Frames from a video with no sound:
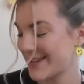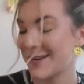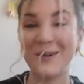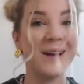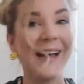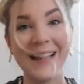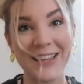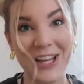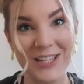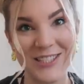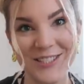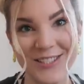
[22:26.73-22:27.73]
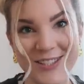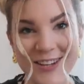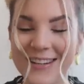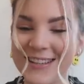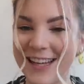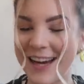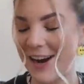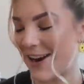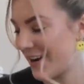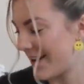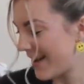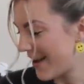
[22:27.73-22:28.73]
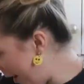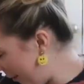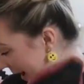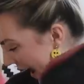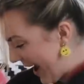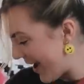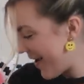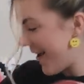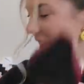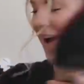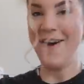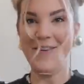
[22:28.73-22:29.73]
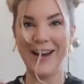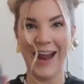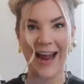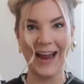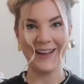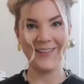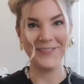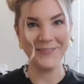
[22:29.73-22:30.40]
so let's just start there. Okay. Okay,